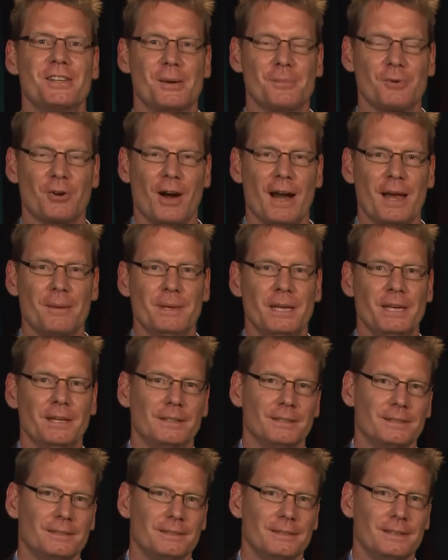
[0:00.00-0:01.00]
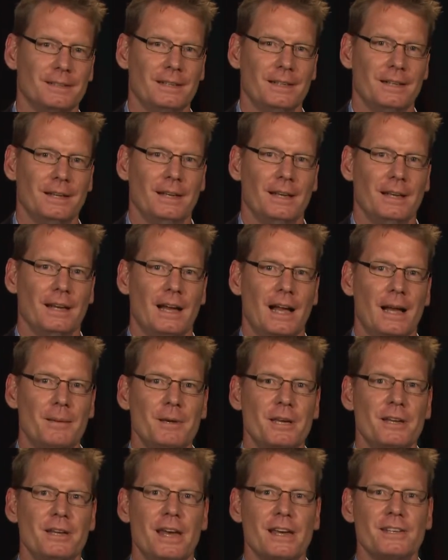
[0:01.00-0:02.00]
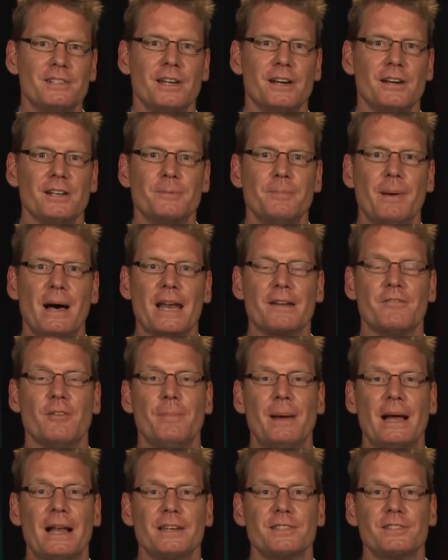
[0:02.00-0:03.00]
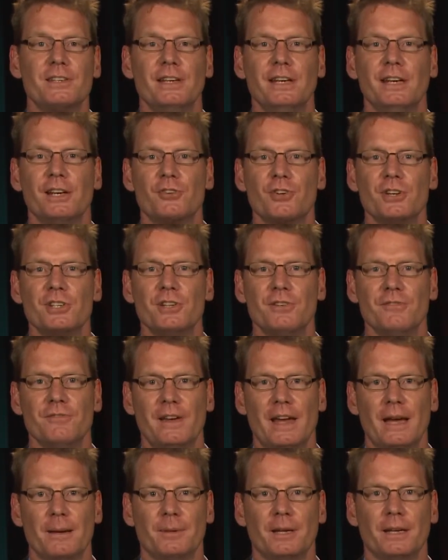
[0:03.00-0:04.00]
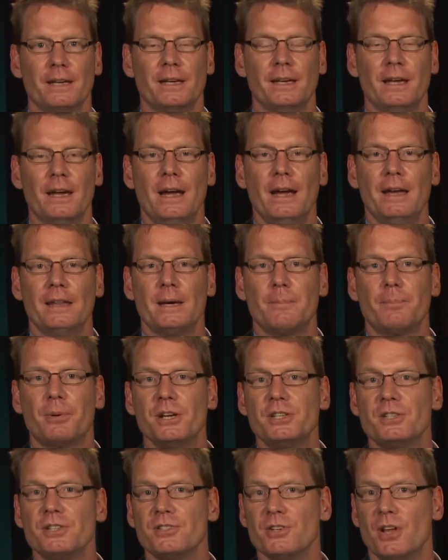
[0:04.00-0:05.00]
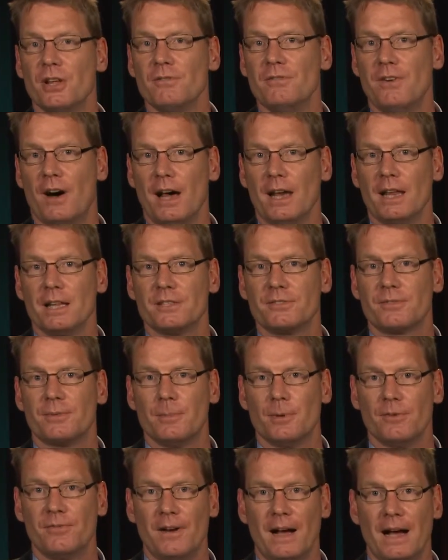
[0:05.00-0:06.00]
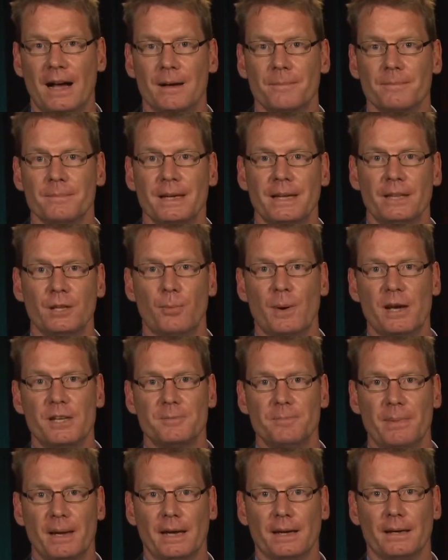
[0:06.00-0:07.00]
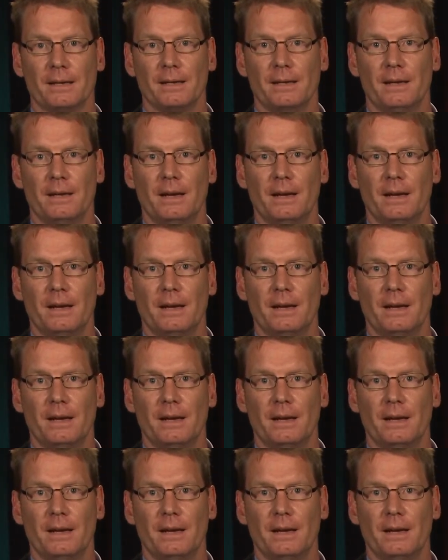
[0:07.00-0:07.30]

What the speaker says: I'm Graham Hill. Amal Nassar is part of a Palestinian Christian family that preaches non-violence from a farm in the West Bank.